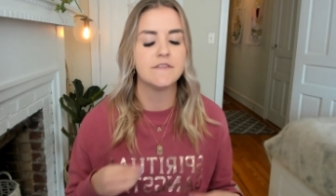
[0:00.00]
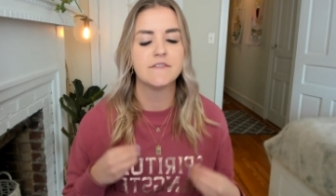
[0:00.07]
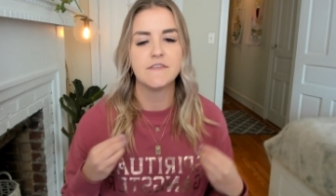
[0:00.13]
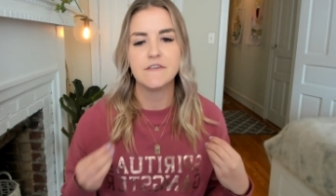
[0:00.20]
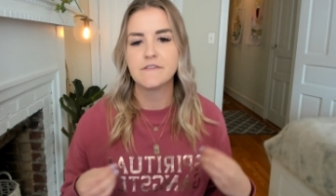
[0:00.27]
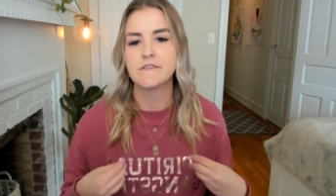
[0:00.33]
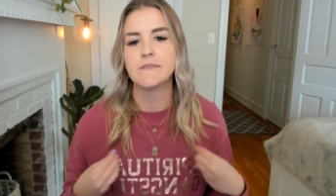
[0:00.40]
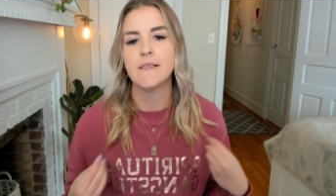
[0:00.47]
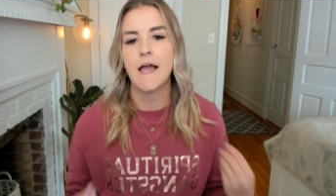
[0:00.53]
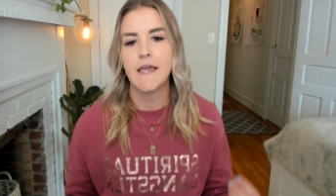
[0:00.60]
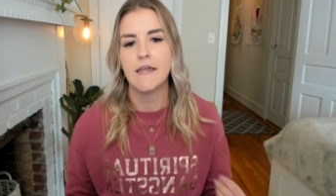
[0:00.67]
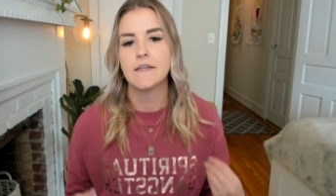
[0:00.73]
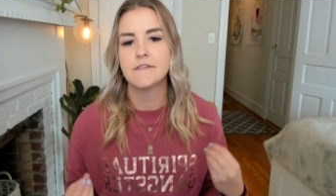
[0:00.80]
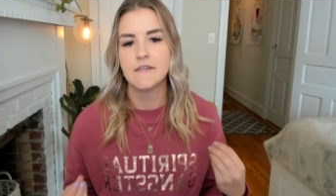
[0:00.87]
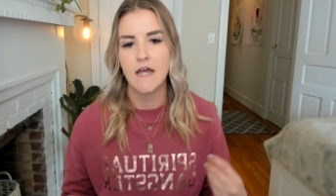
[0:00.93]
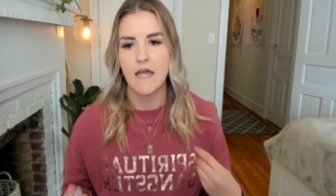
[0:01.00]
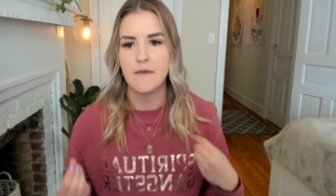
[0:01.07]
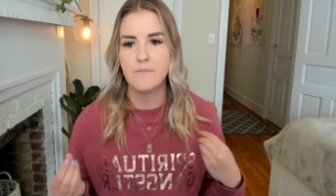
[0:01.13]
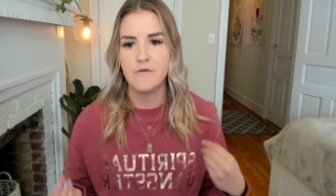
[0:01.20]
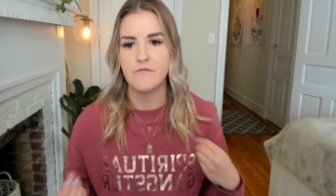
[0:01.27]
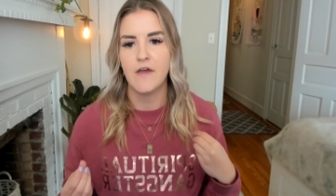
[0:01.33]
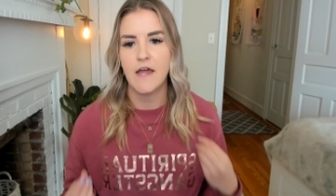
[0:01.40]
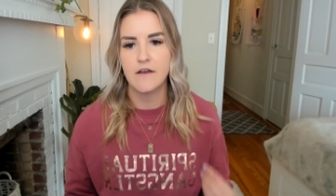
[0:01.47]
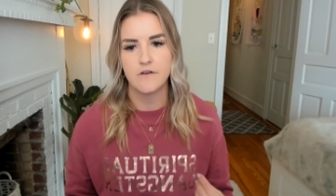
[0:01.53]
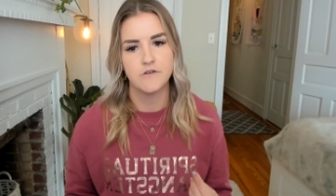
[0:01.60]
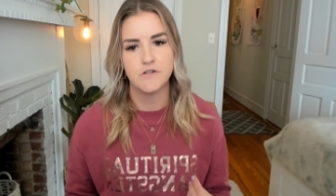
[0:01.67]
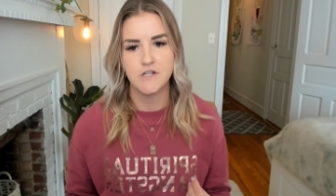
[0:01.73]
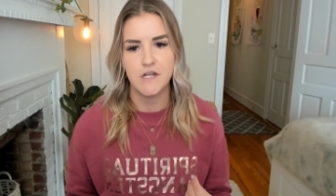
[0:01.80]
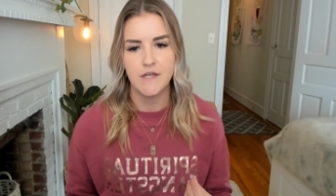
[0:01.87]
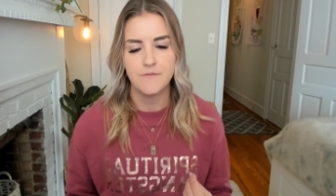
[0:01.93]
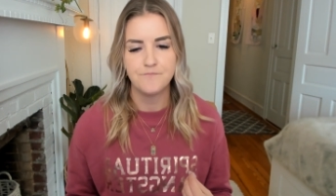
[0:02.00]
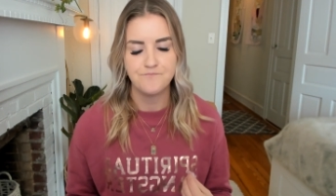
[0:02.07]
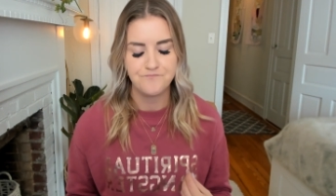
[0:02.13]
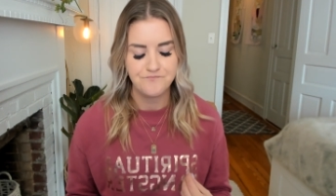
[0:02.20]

this light type of energy.